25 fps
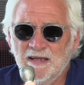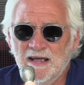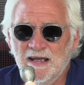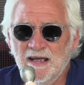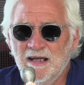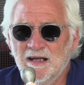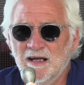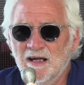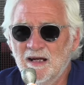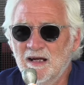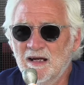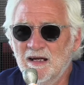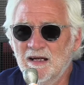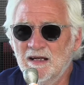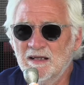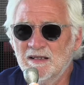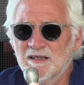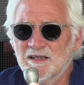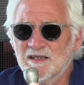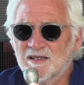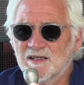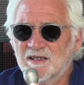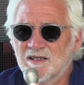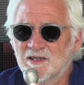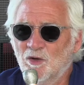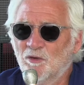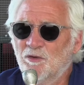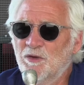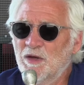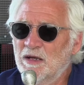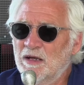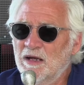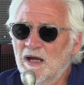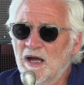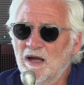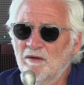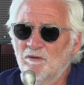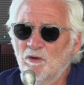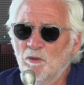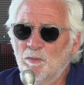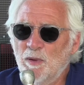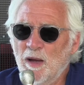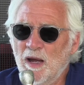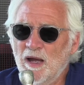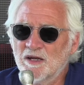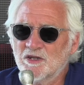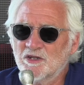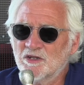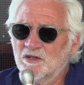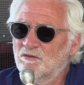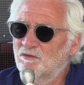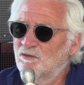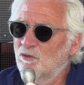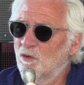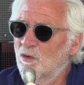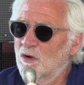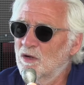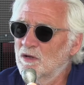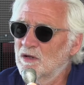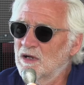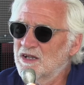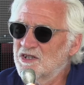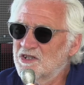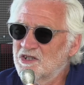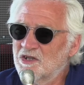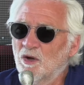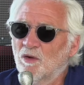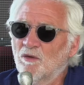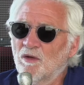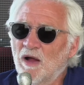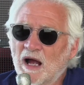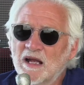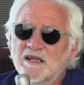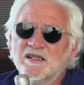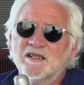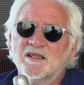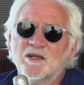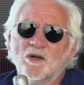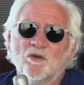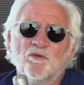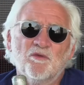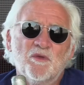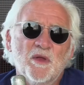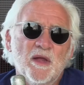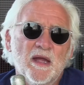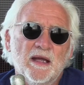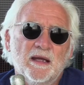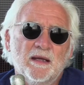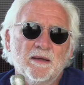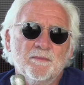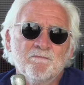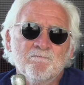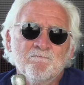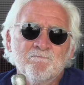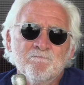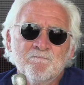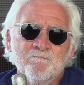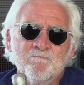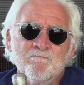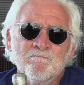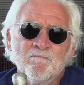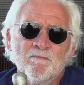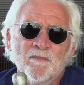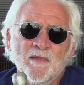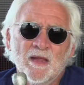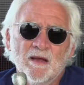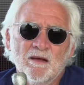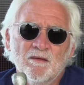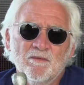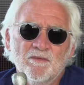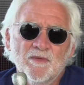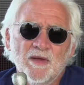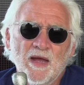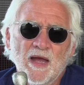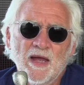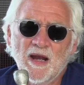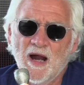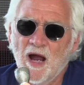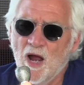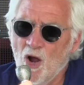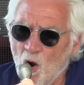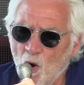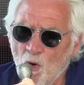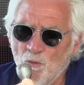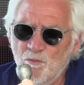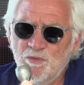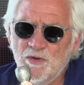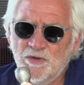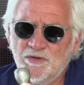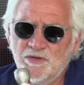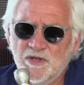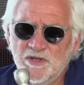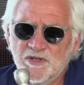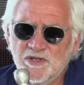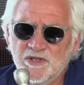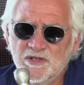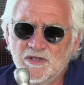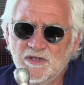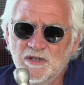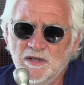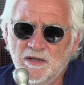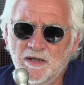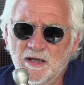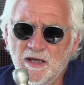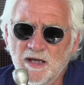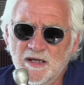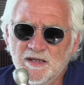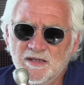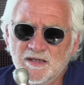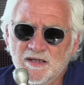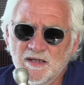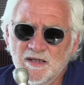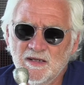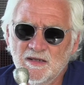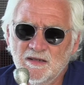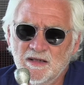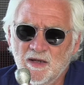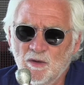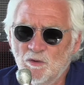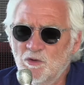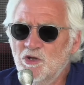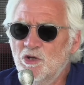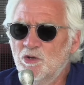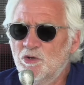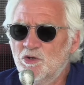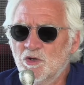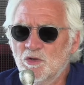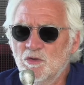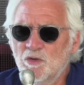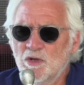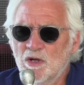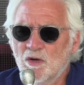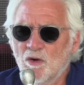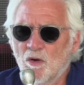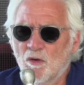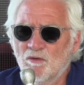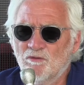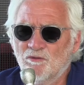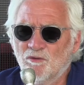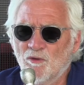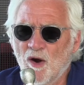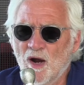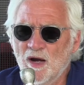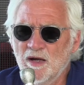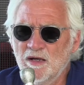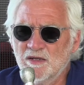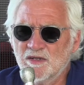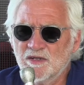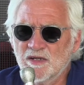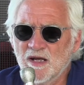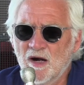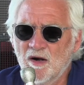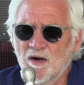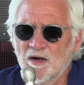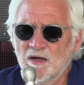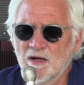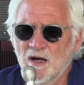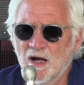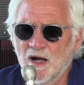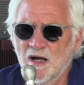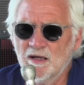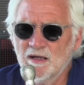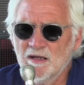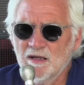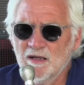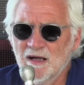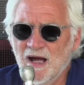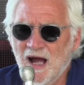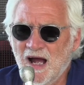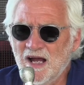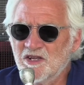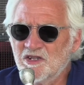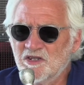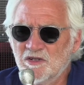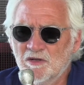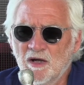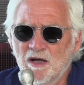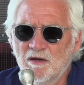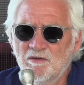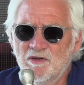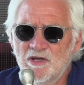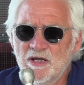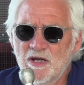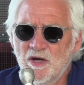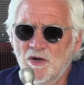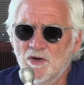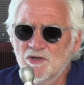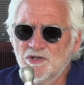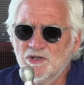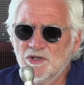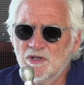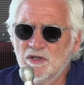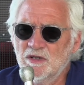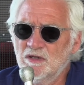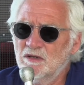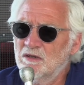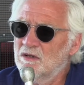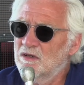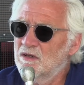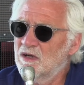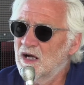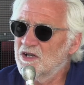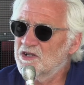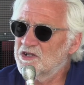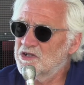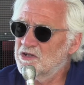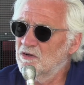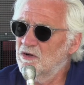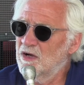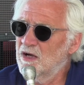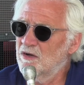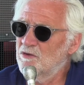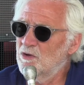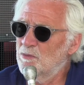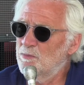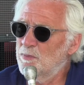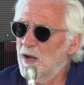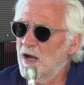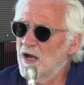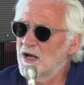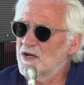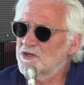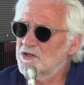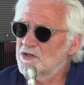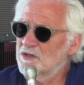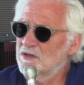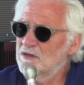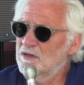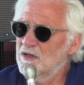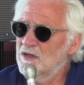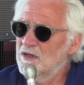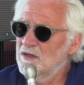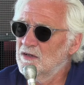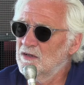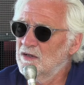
And I still think I have a passion for it. I still, I still think, and I hope that this is the case, that when you tune in on Friday and Saturday night, I still have the energy, I still have the passion,